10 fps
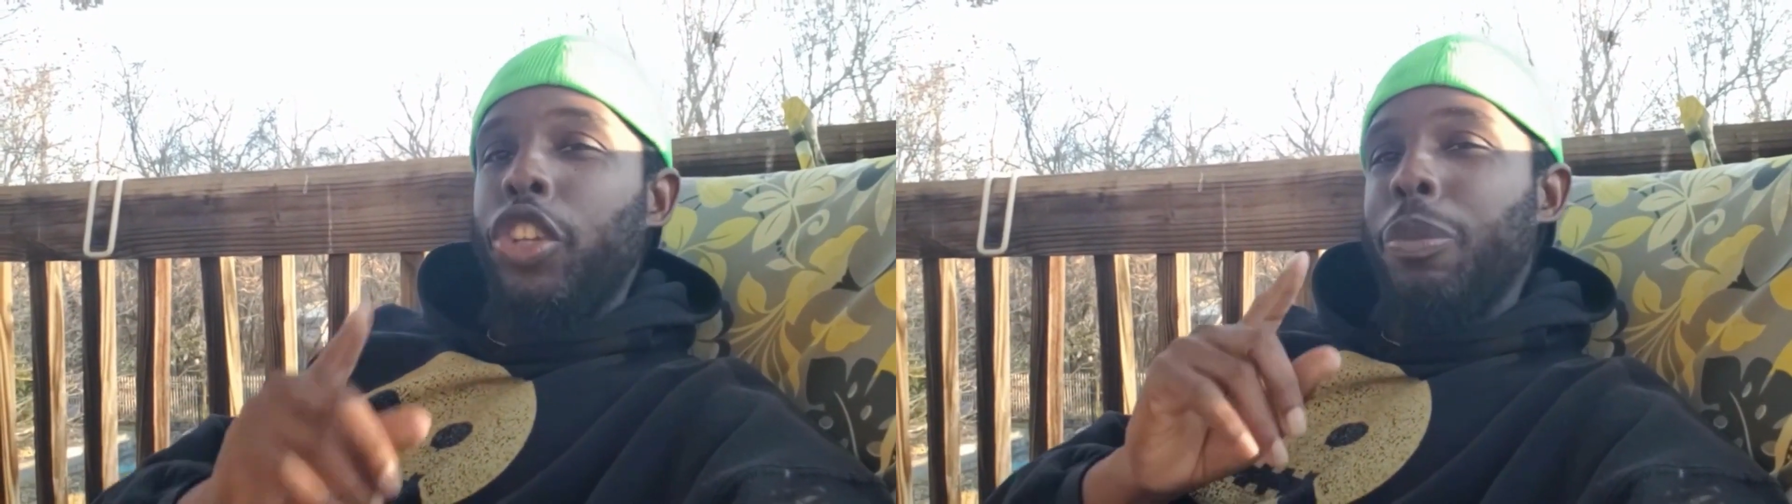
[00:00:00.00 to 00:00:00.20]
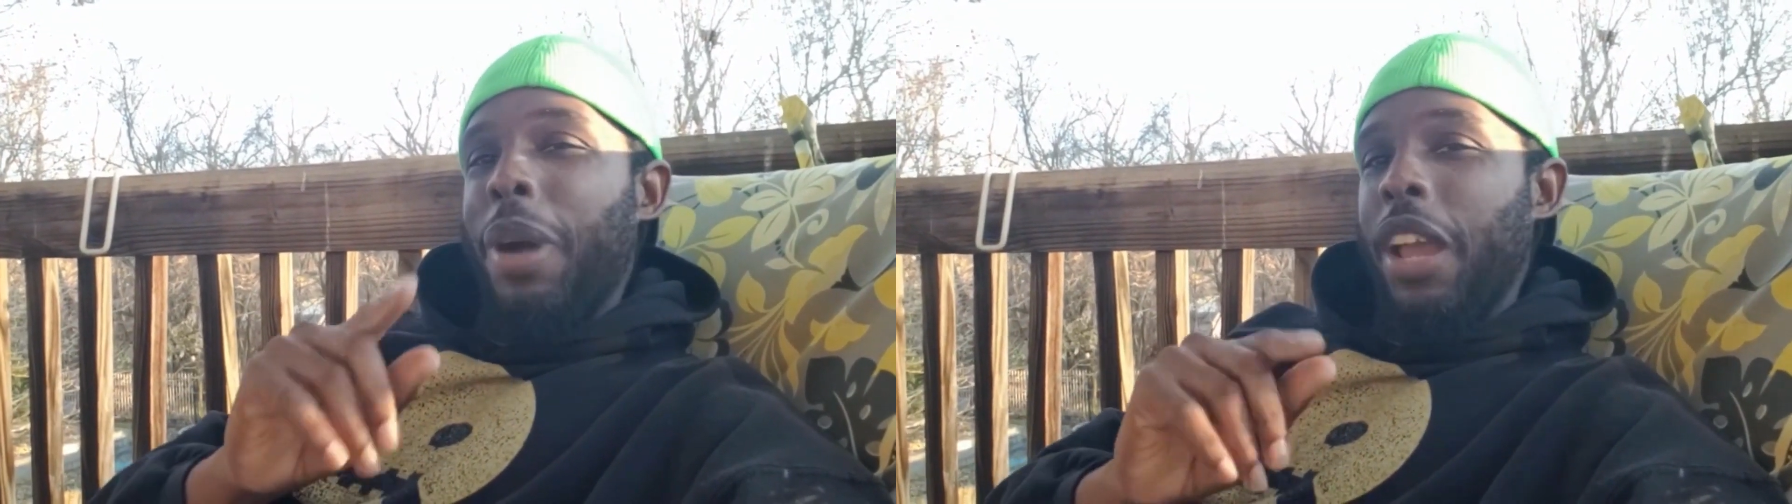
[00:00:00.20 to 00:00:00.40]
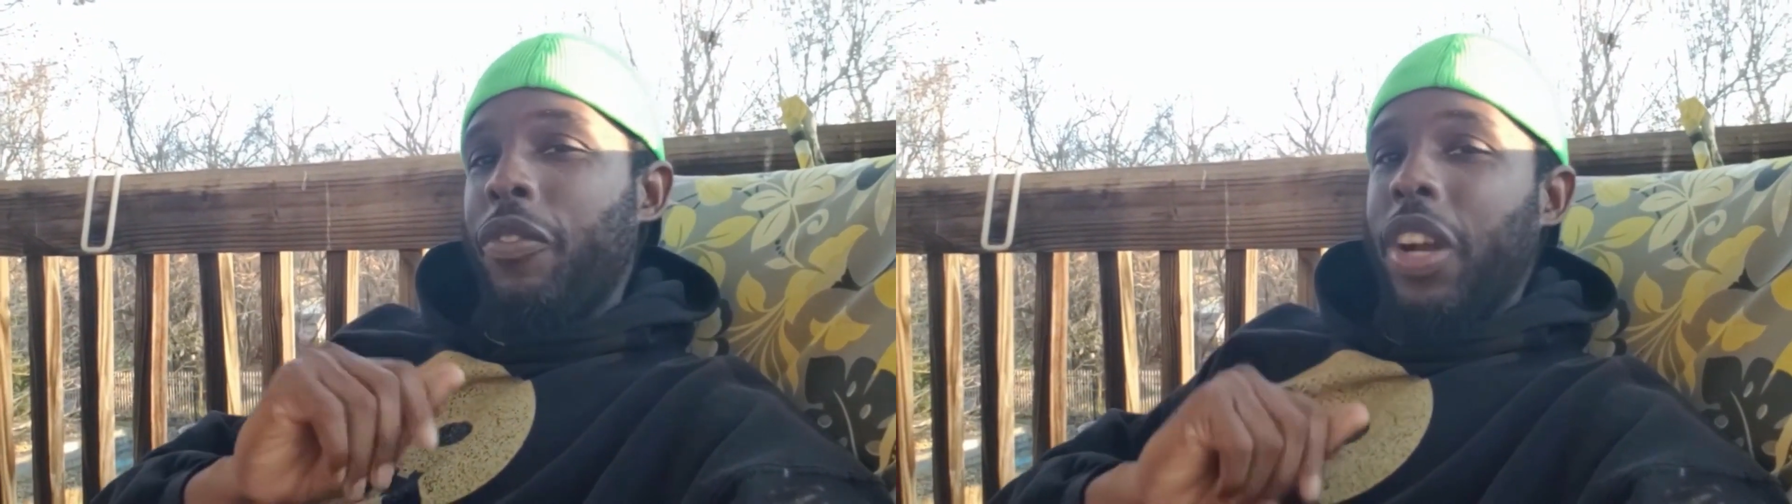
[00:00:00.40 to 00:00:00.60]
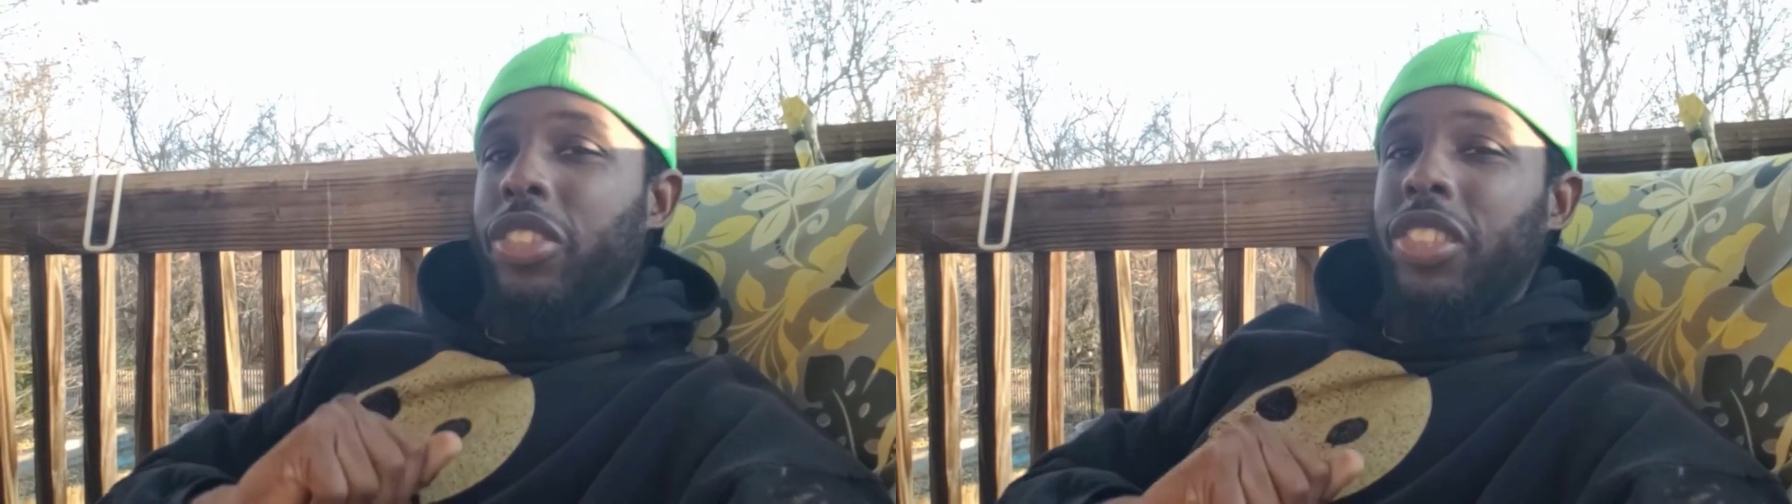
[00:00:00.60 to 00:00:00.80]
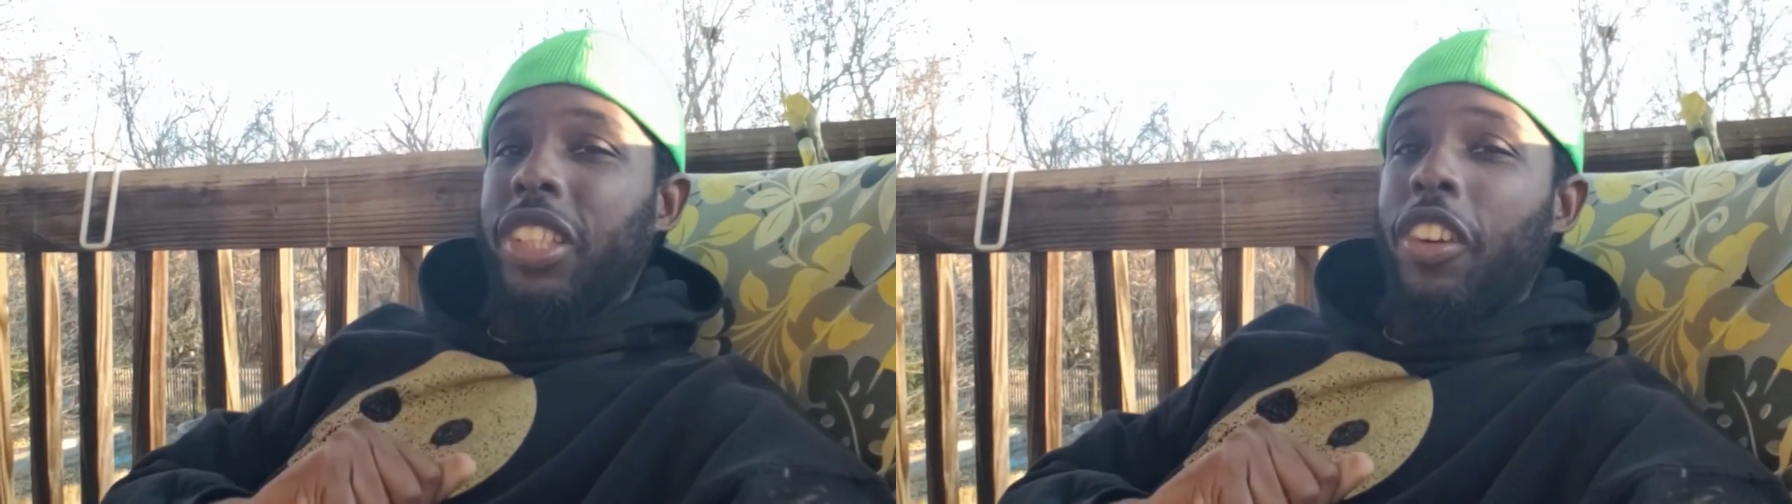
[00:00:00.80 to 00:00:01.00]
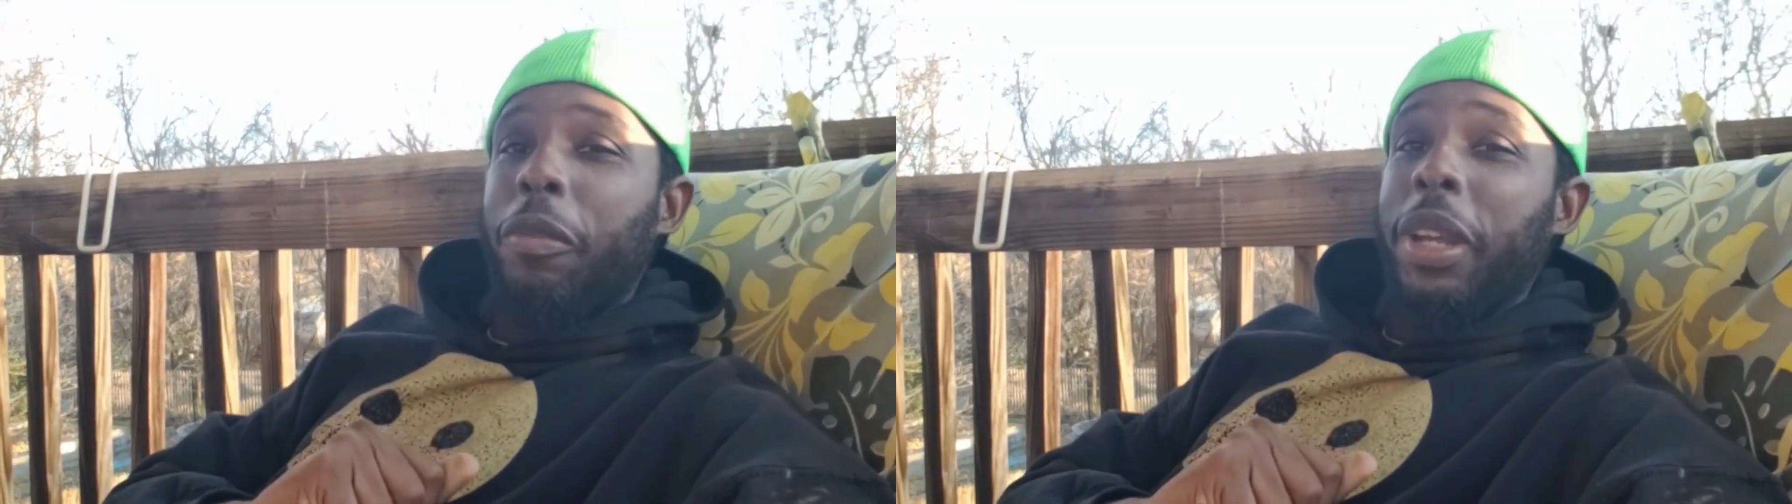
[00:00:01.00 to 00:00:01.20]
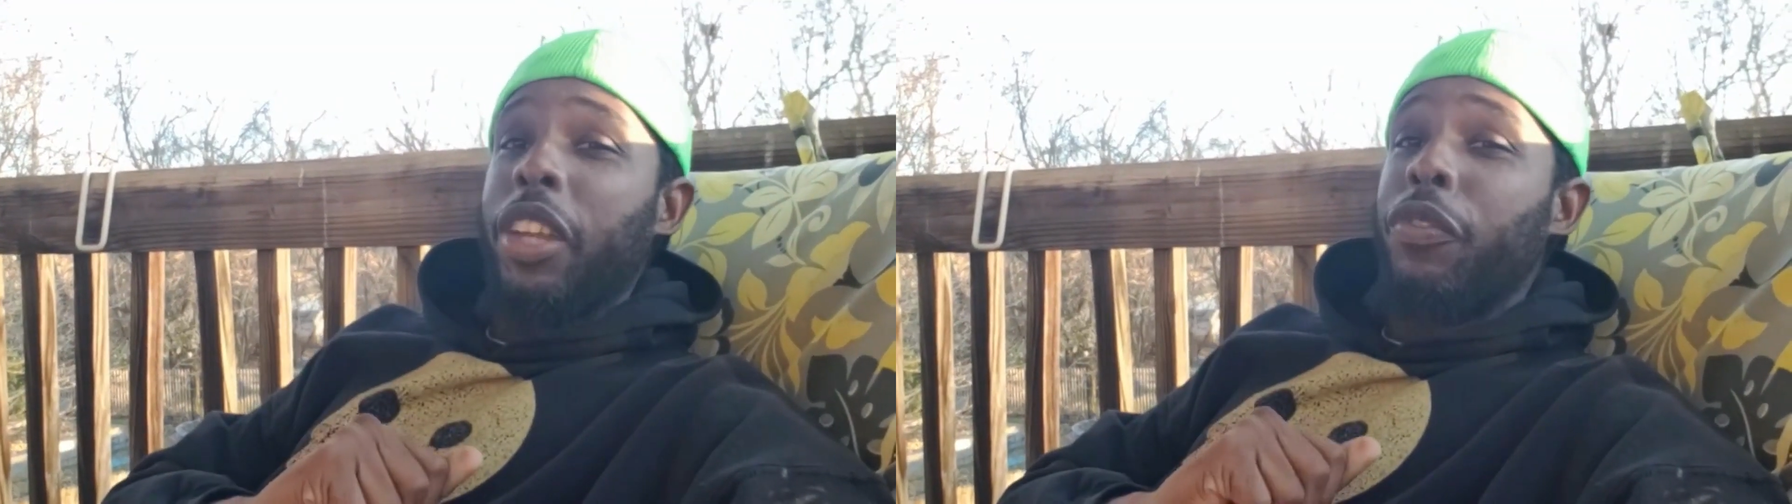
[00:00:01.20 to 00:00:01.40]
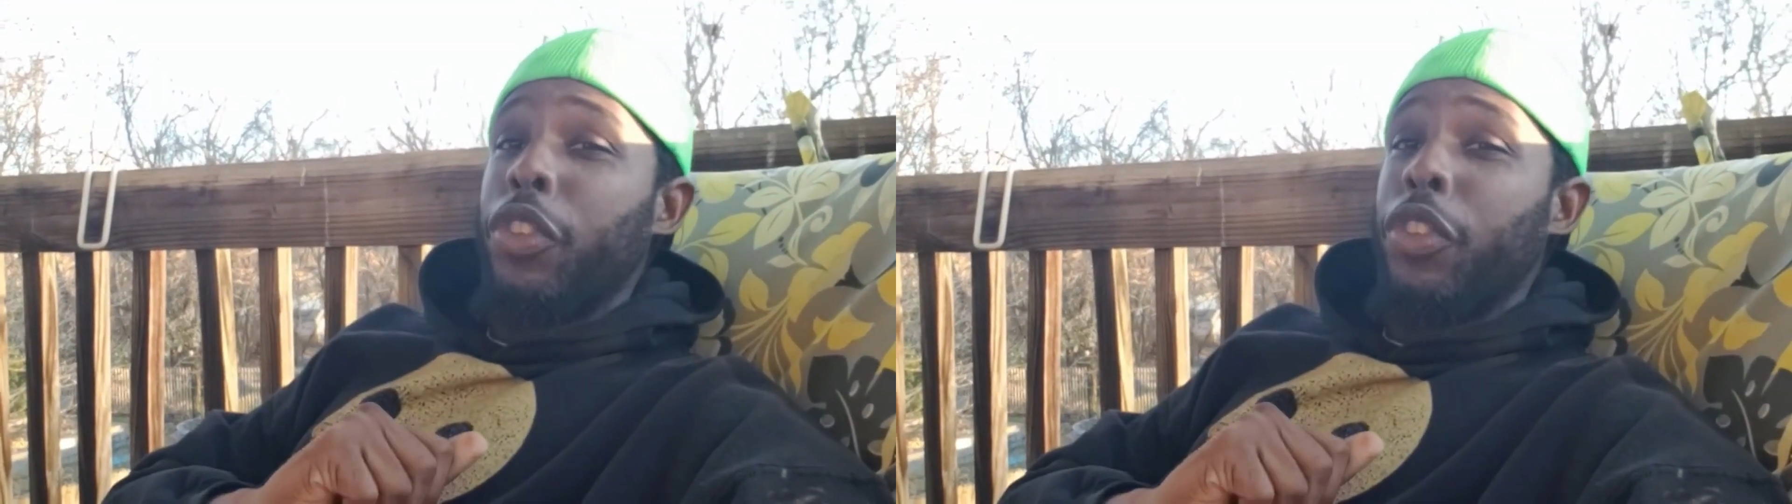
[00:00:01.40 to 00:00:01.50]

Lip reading: you might find yourself making